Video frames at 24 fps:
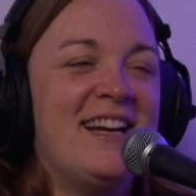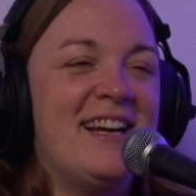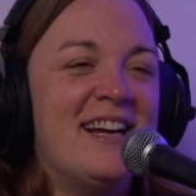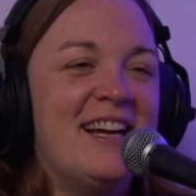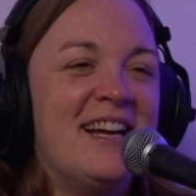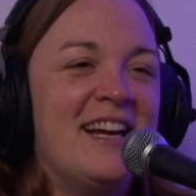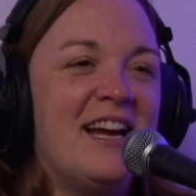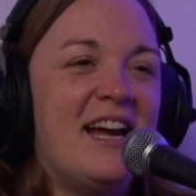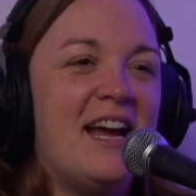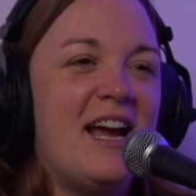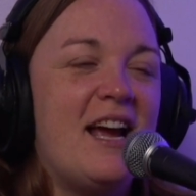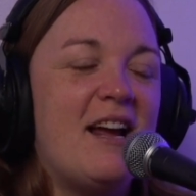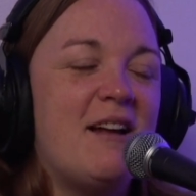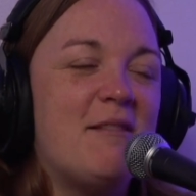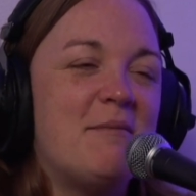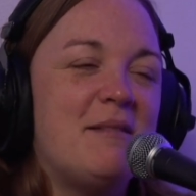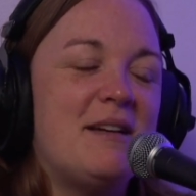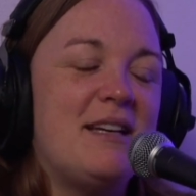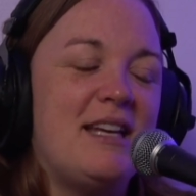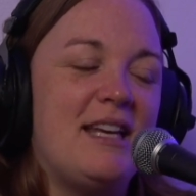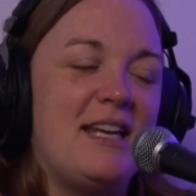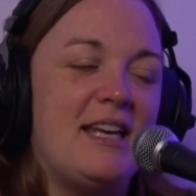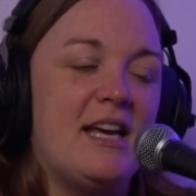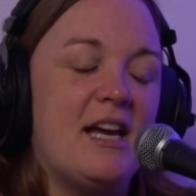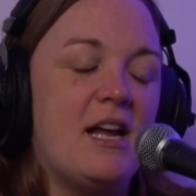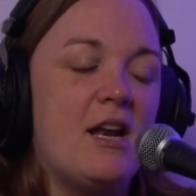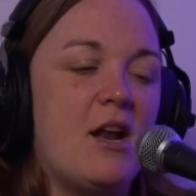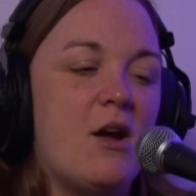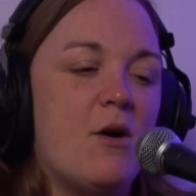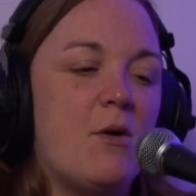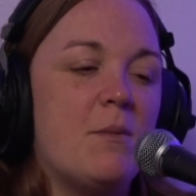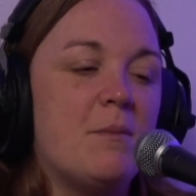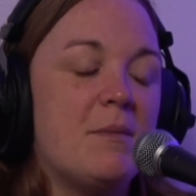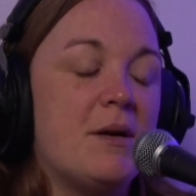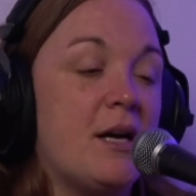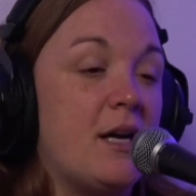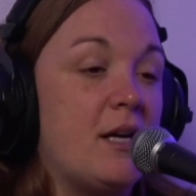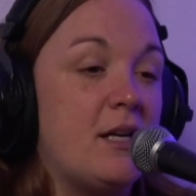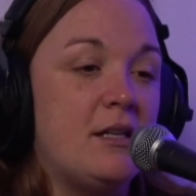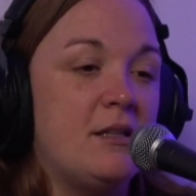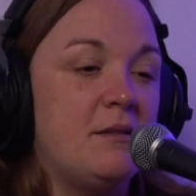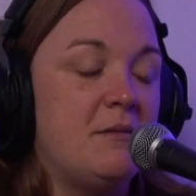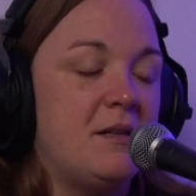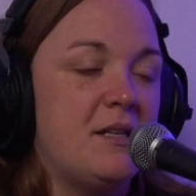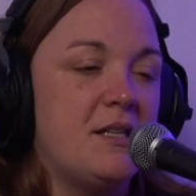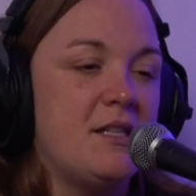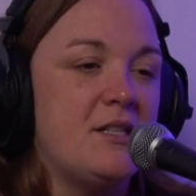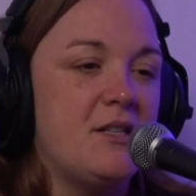And I'm like, yeah, no, I'm
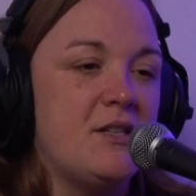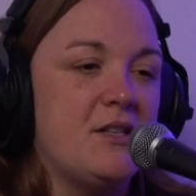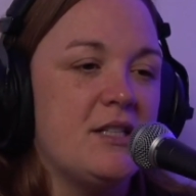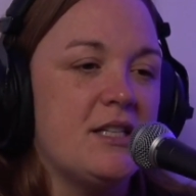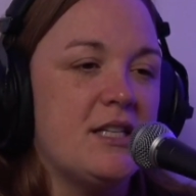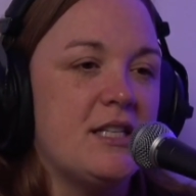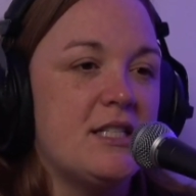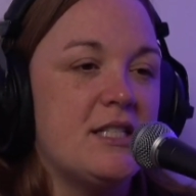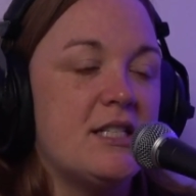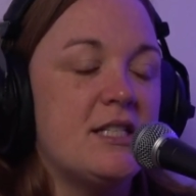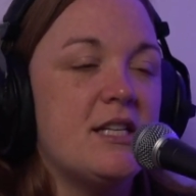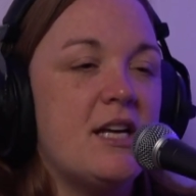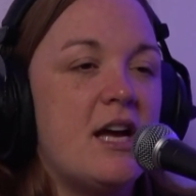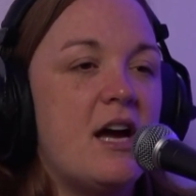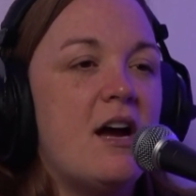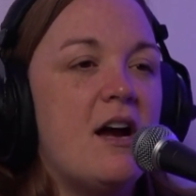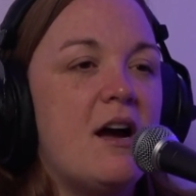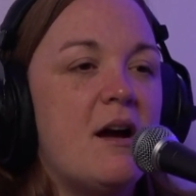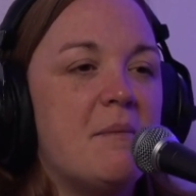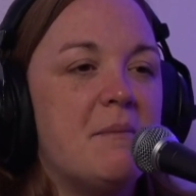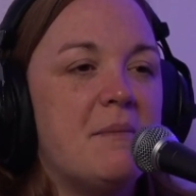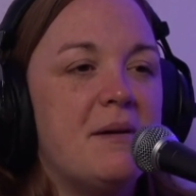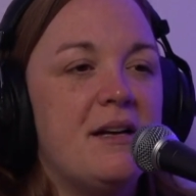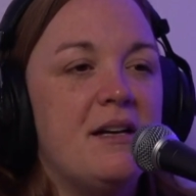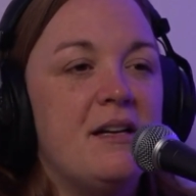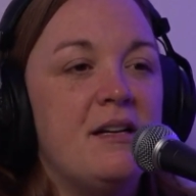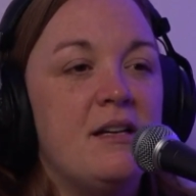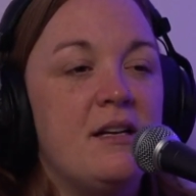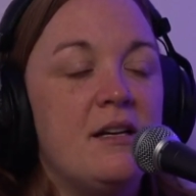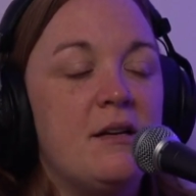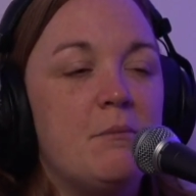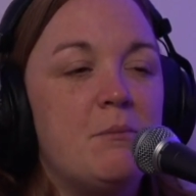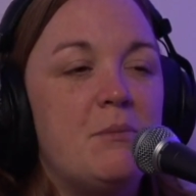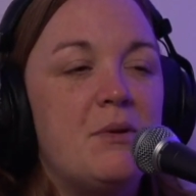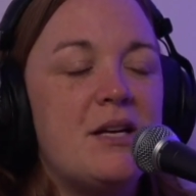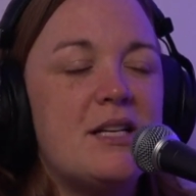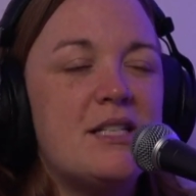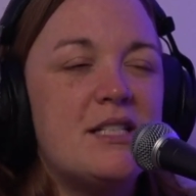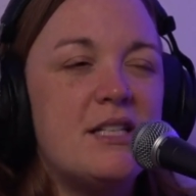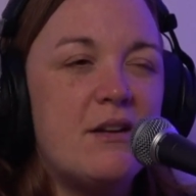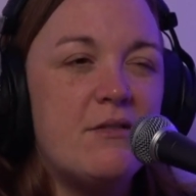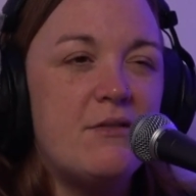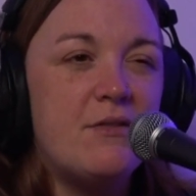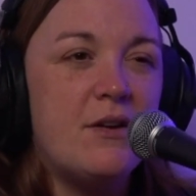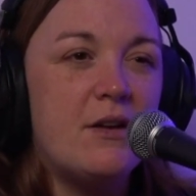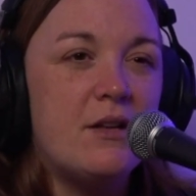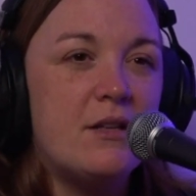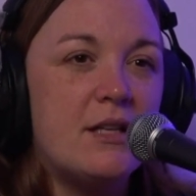not doing this. Plus
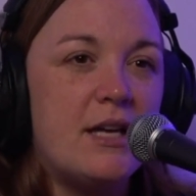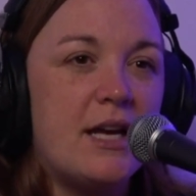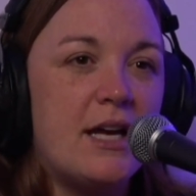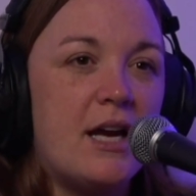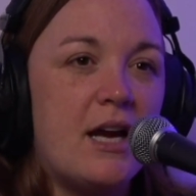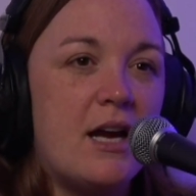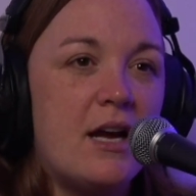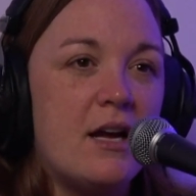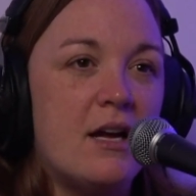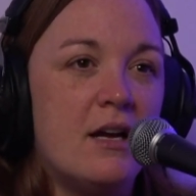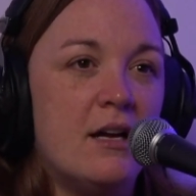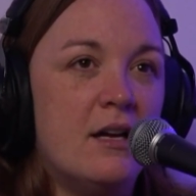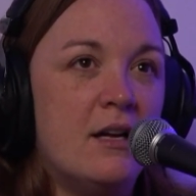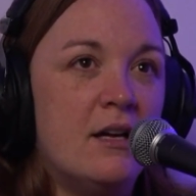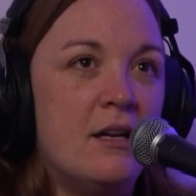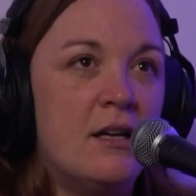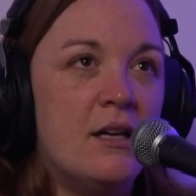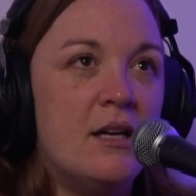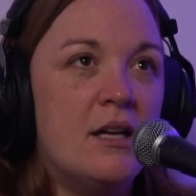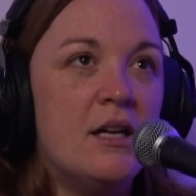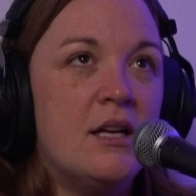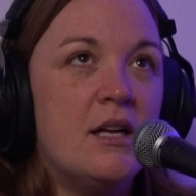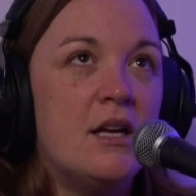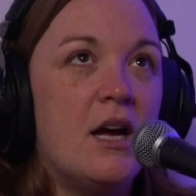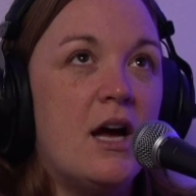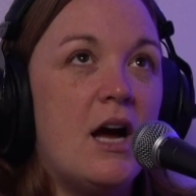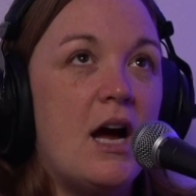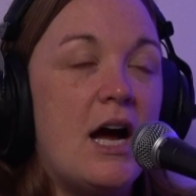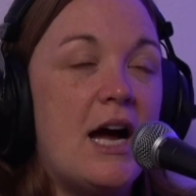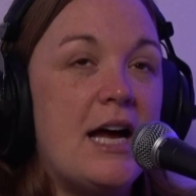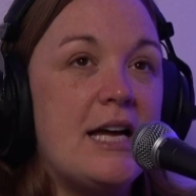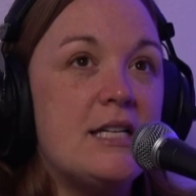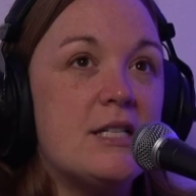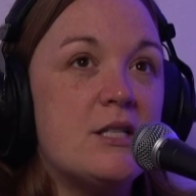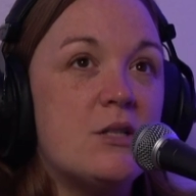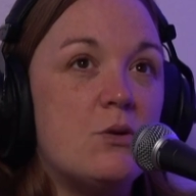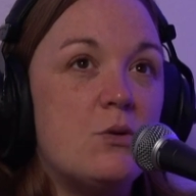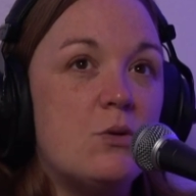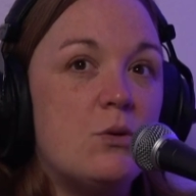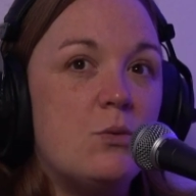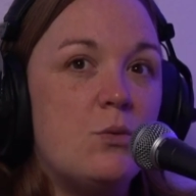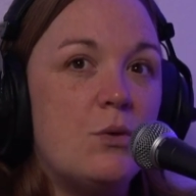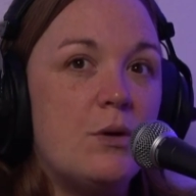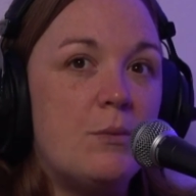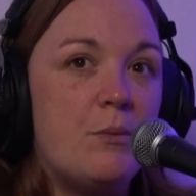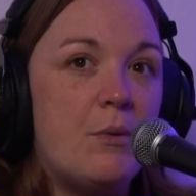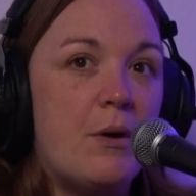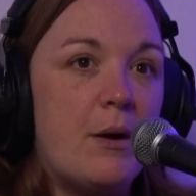I felt like high school
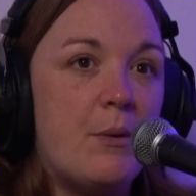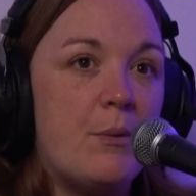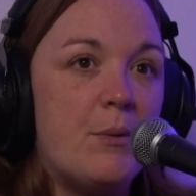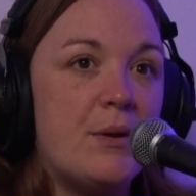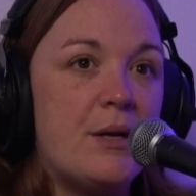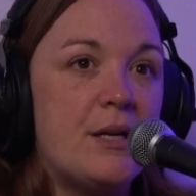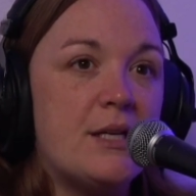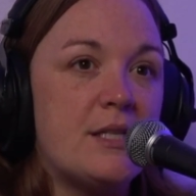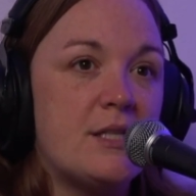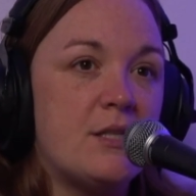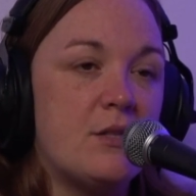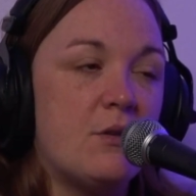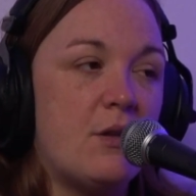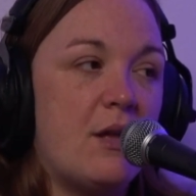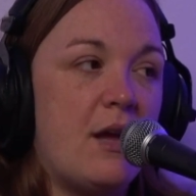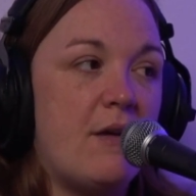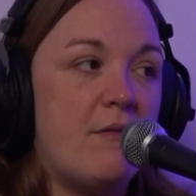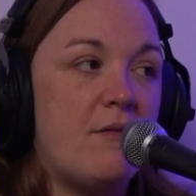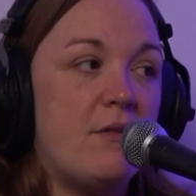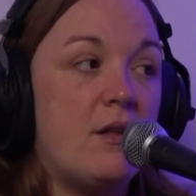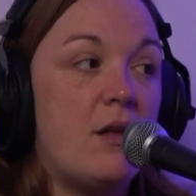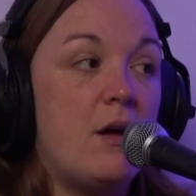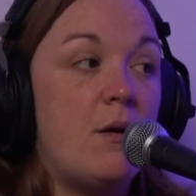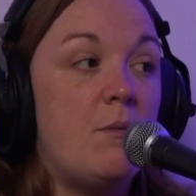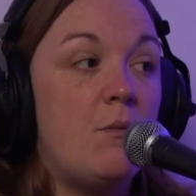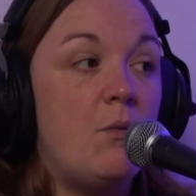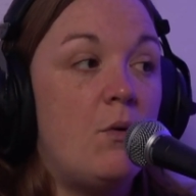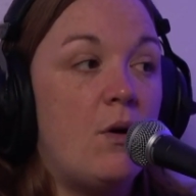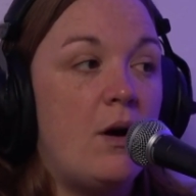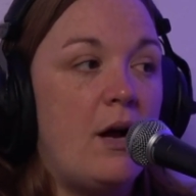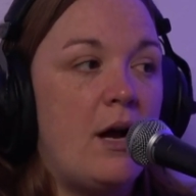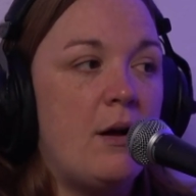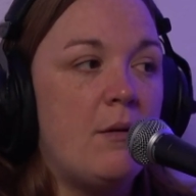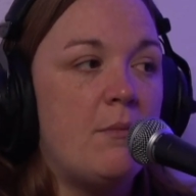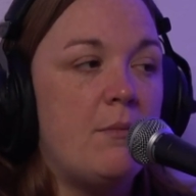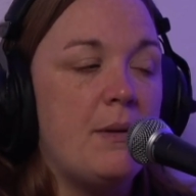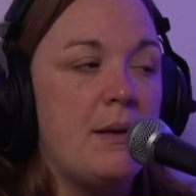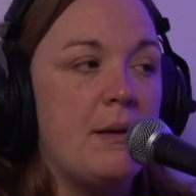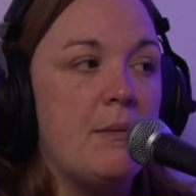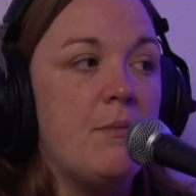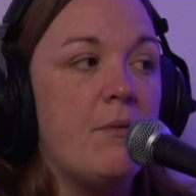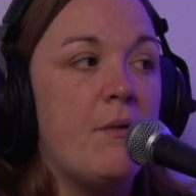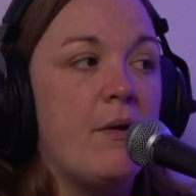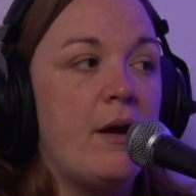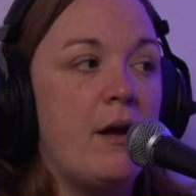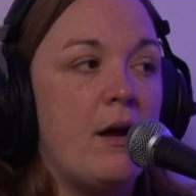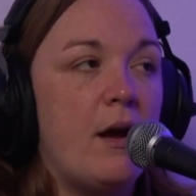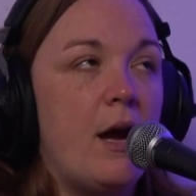would probably still have a lot more. I
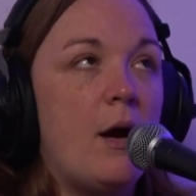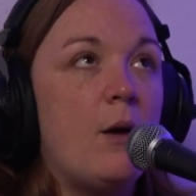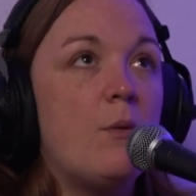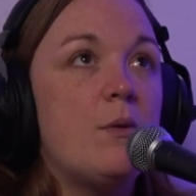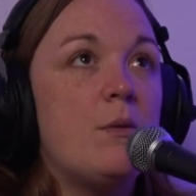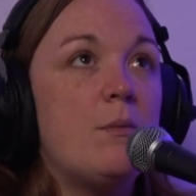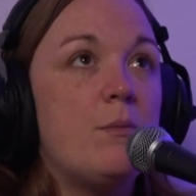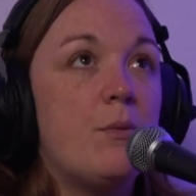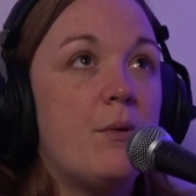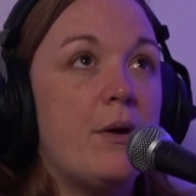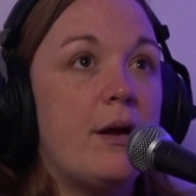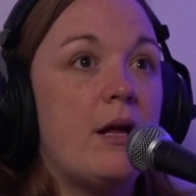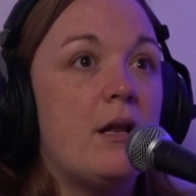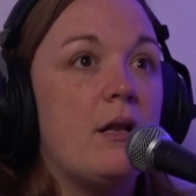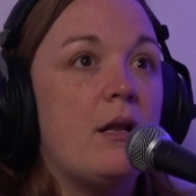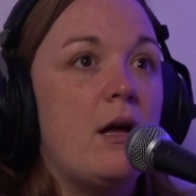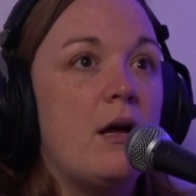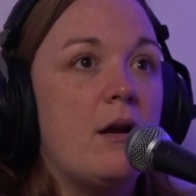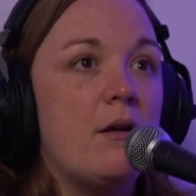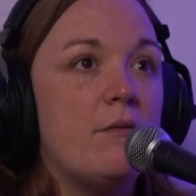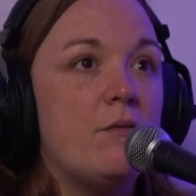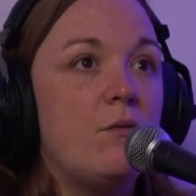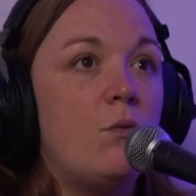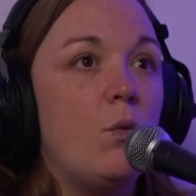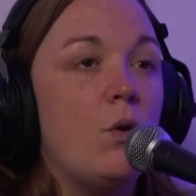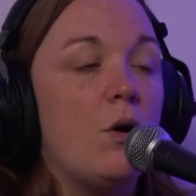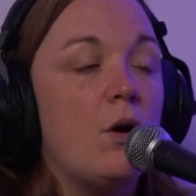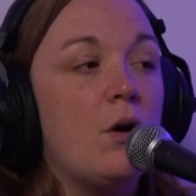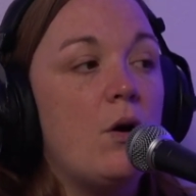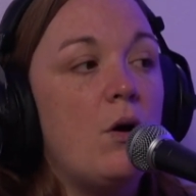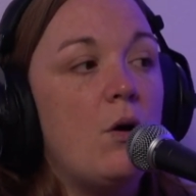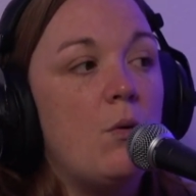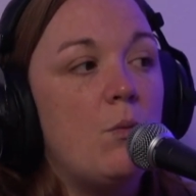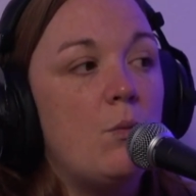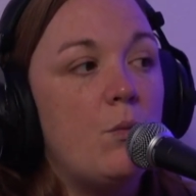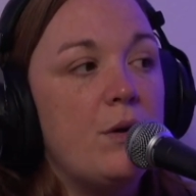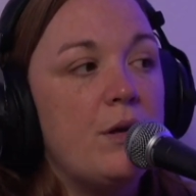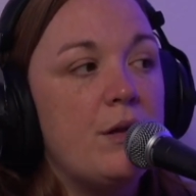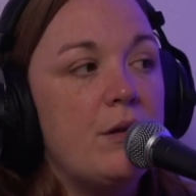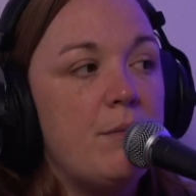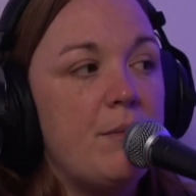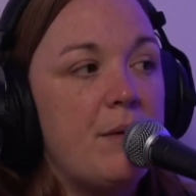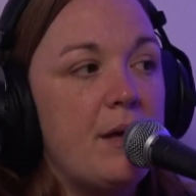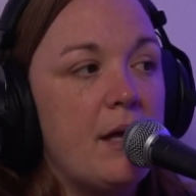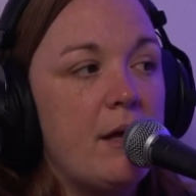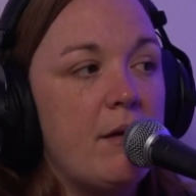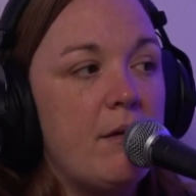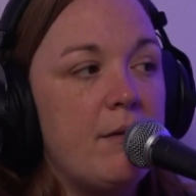would bring a lot of work home
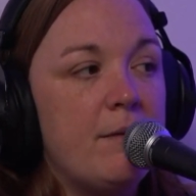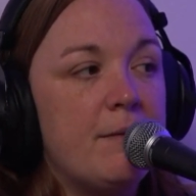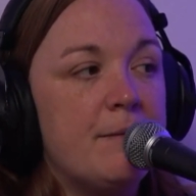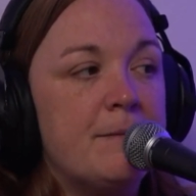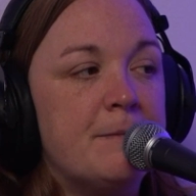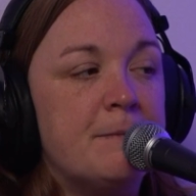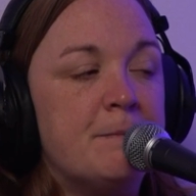with me.